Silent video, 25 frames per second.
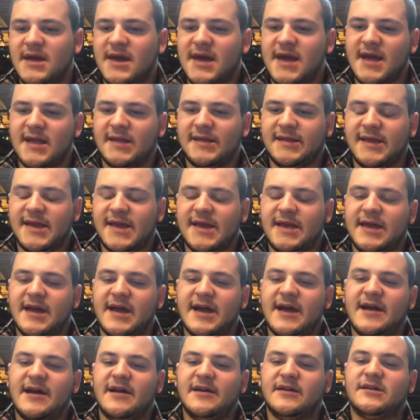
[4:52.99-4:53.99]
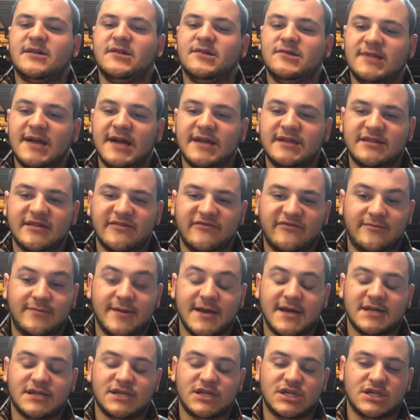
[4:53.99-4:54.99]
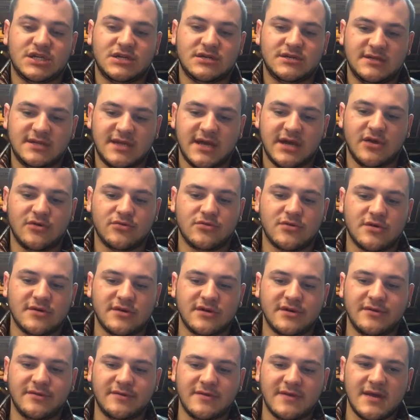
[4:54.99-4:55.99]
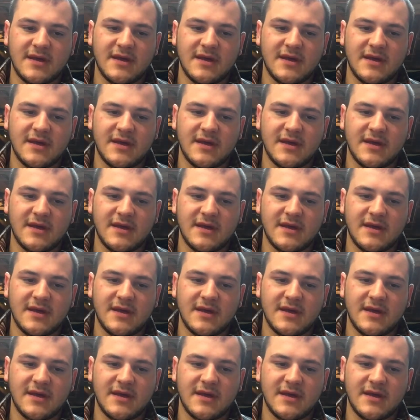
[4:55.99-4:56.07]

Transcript: had a collective pitch tail rotor,